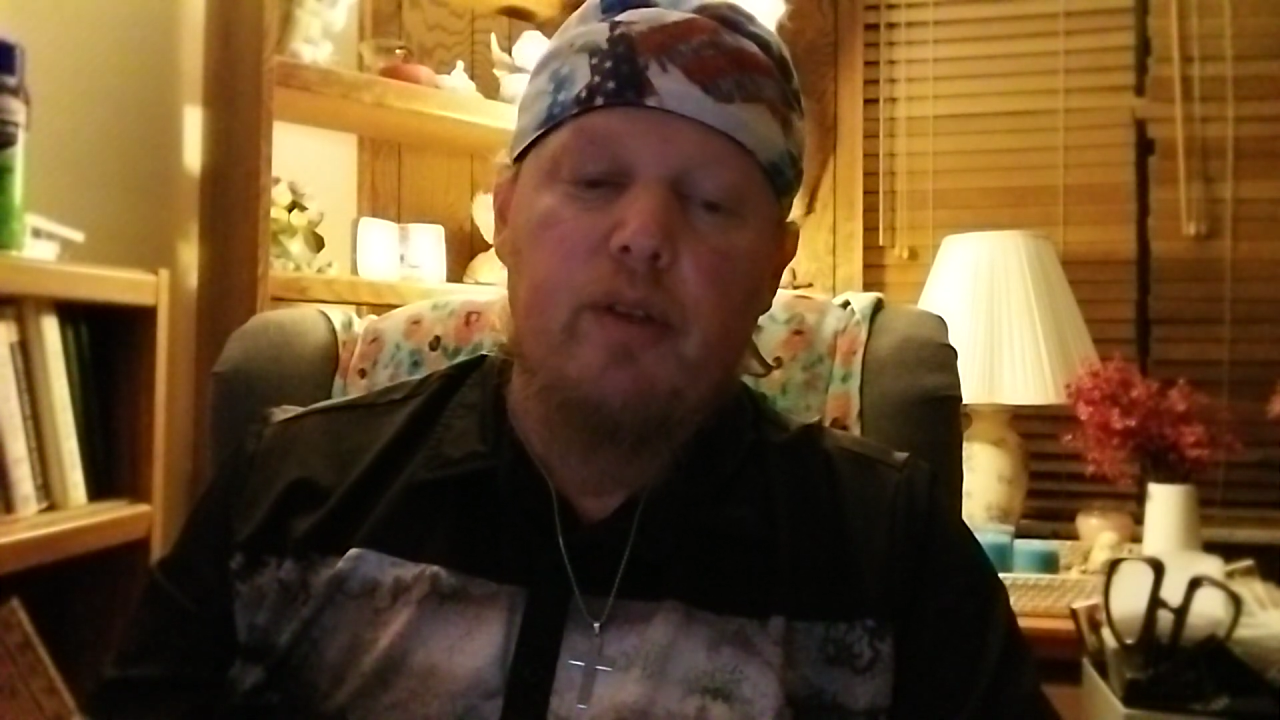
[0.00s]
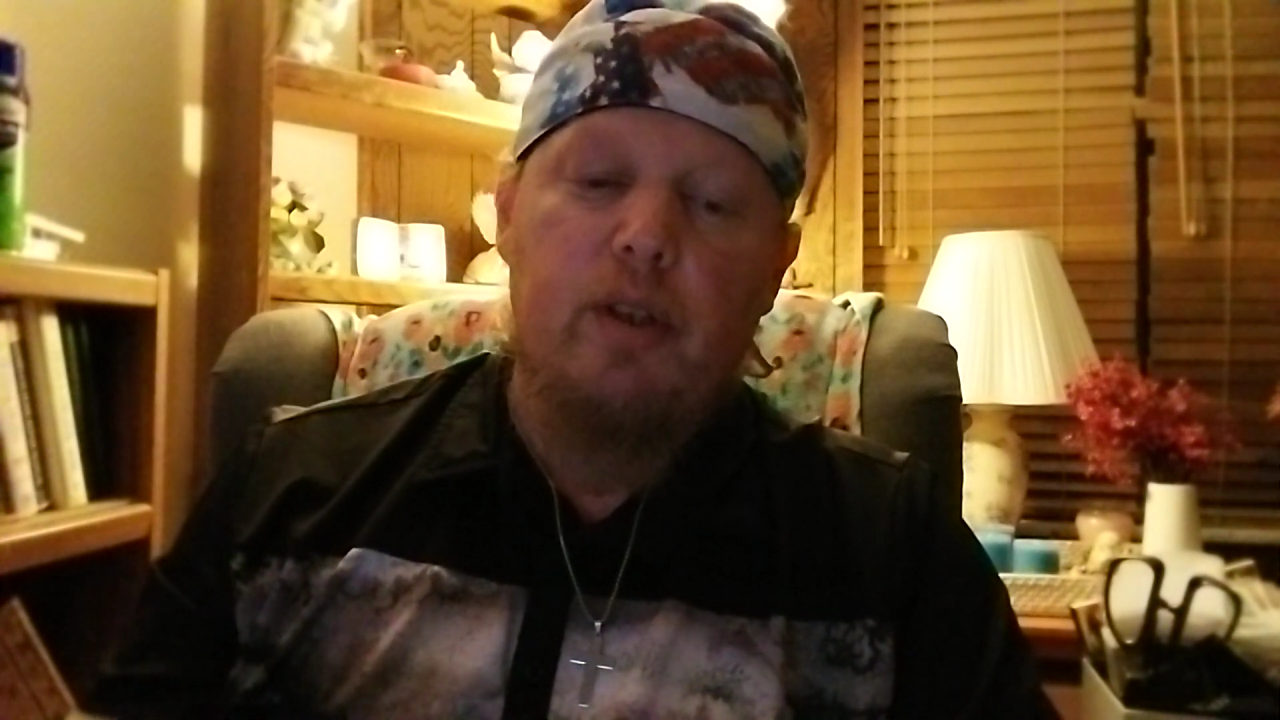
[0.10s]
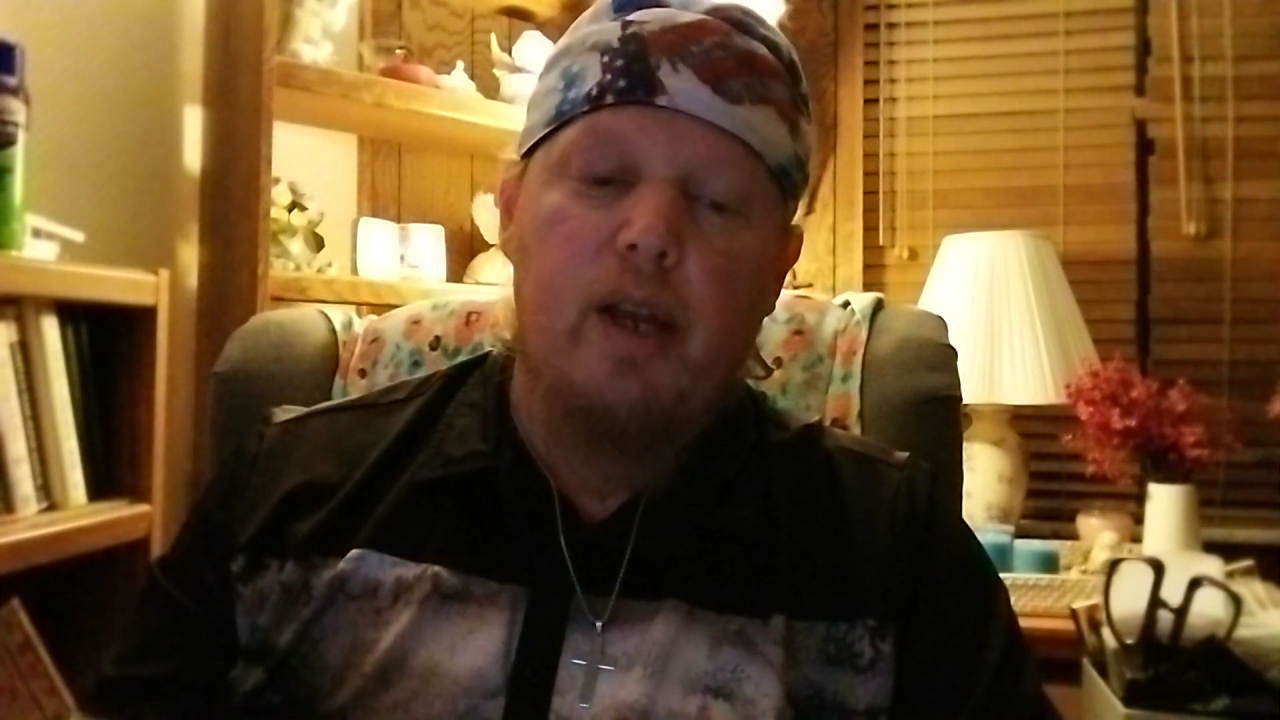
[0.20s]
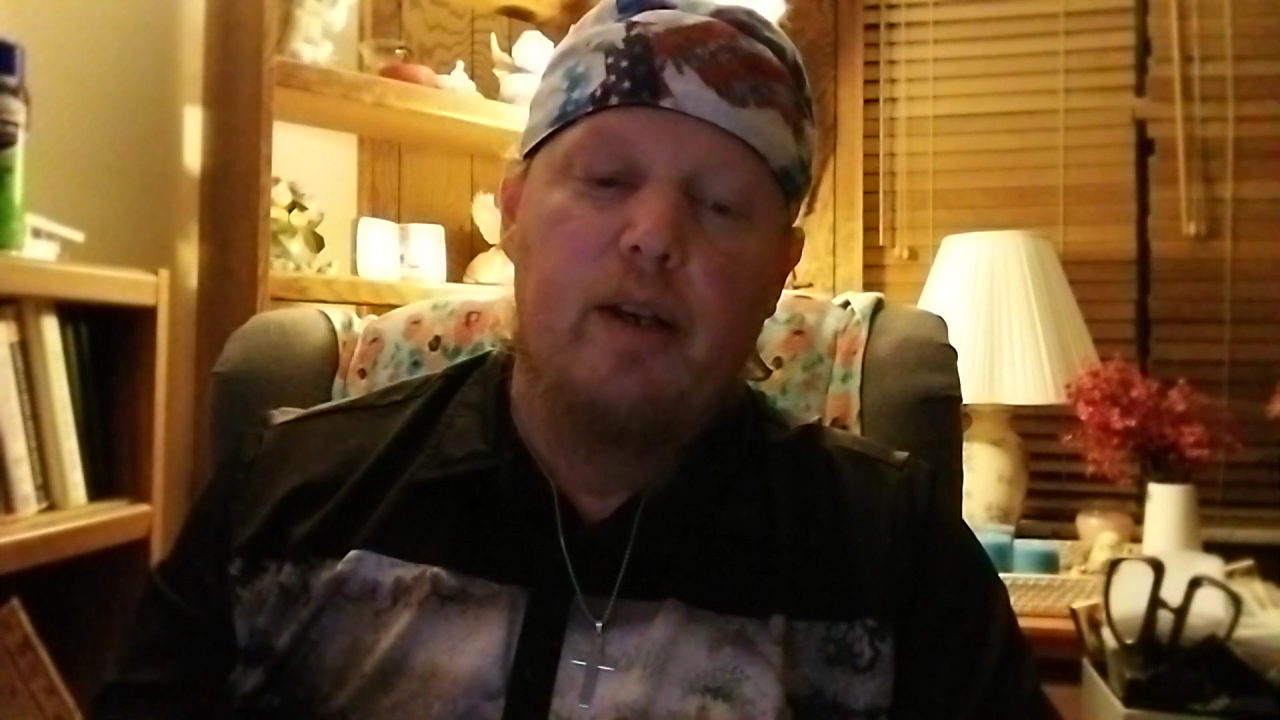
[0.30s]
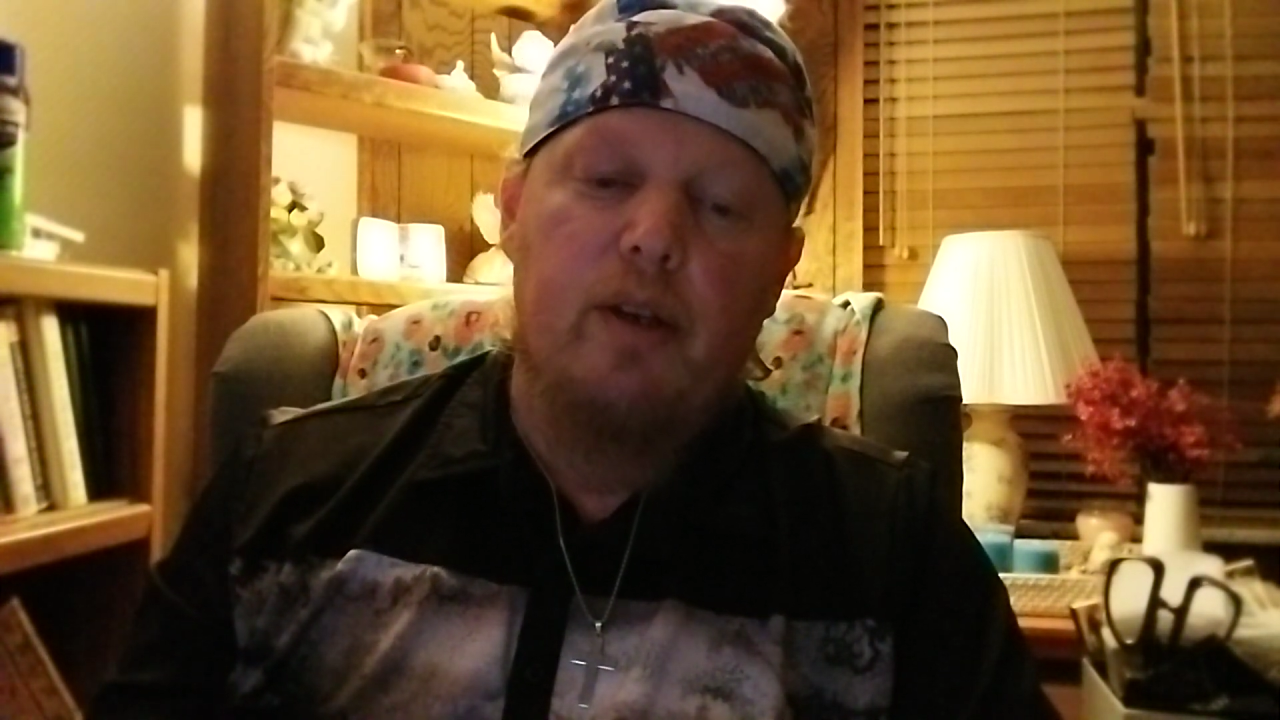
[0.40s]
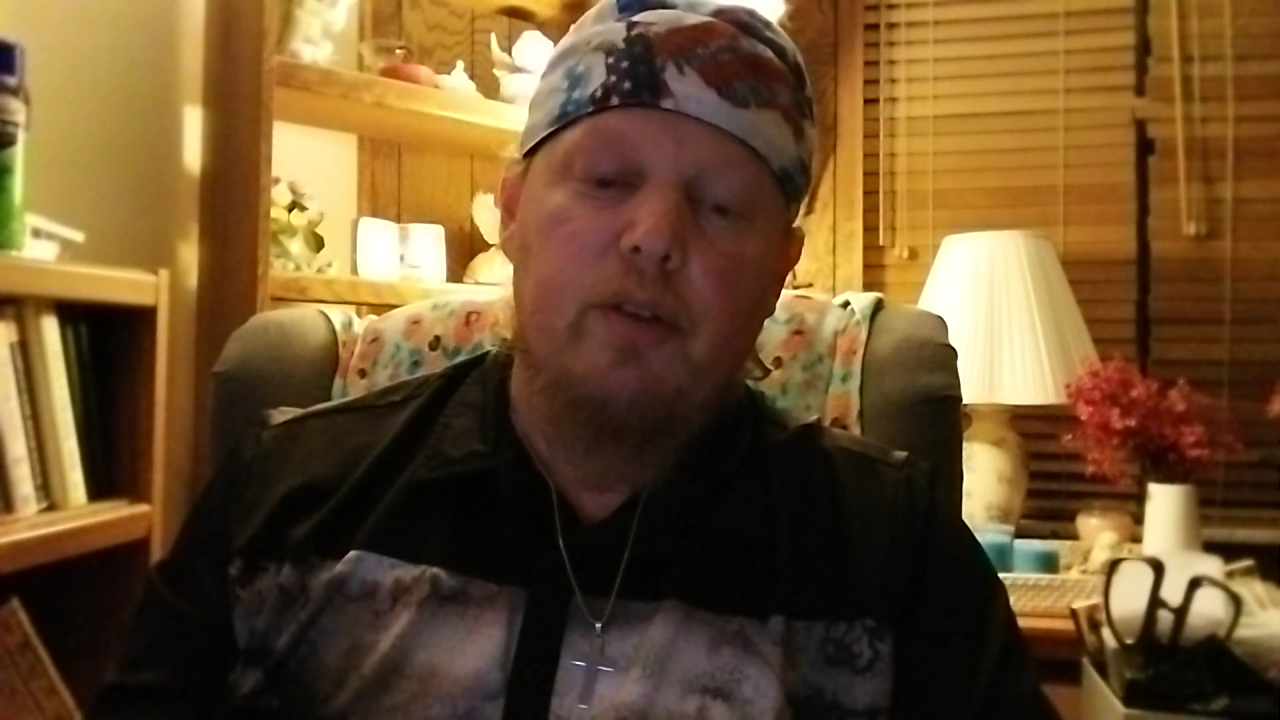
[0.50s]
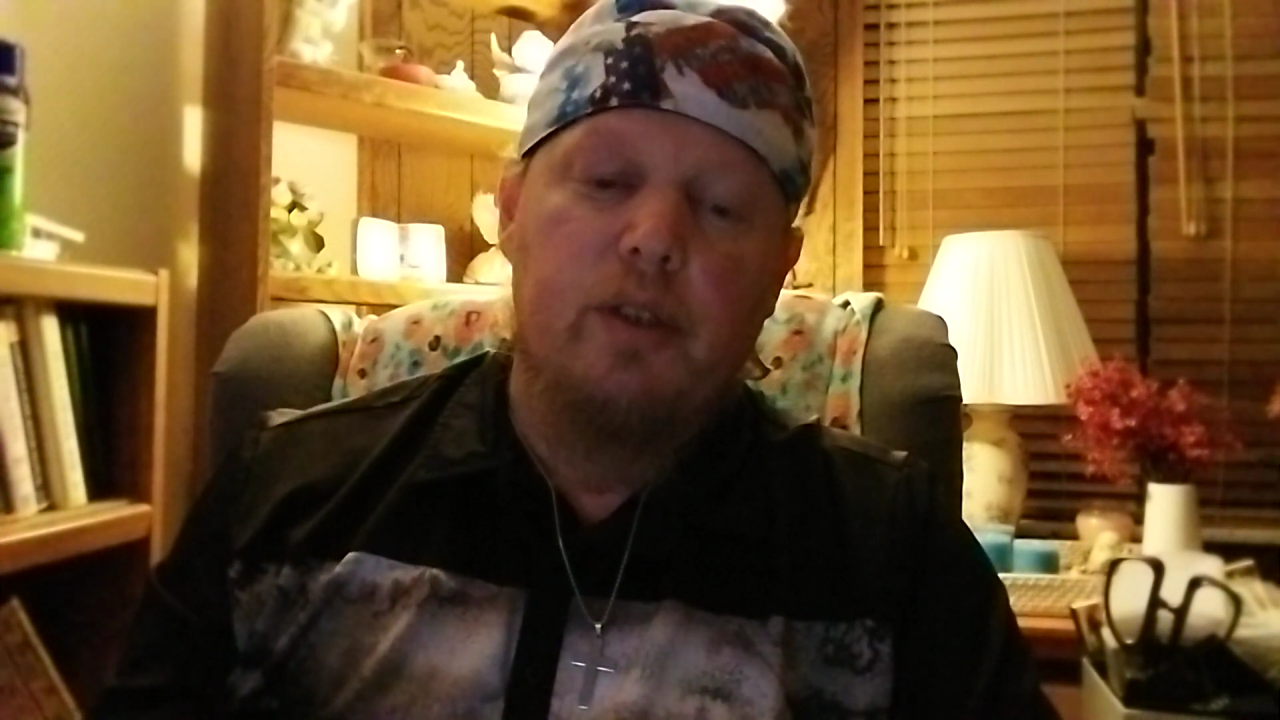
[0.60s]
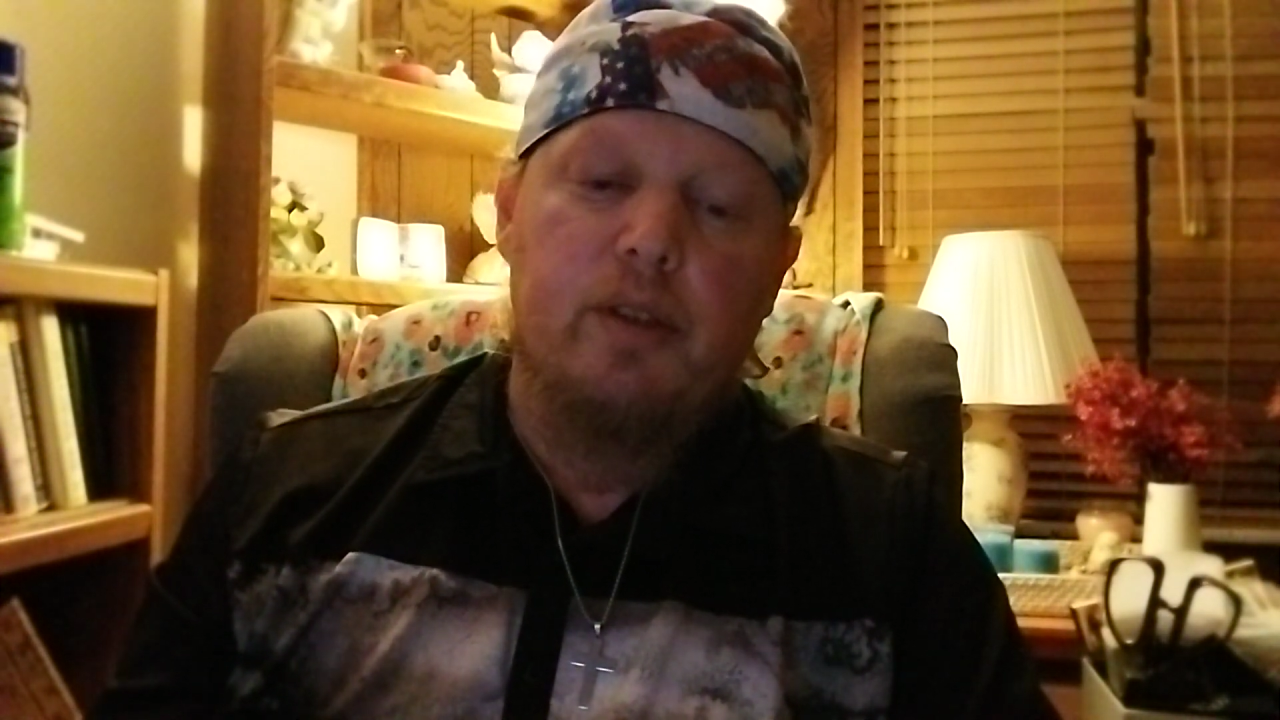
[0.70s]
the Diagnostic